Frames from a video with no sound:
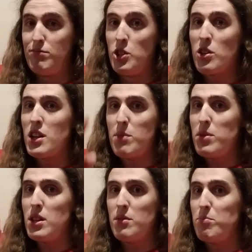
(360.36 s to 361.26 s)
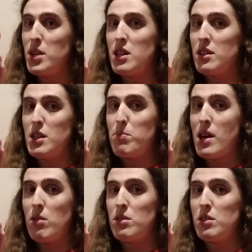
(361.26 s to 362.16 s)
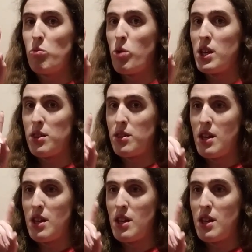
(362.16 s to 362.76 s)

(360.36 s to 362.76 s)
you're going to be immediately pounded with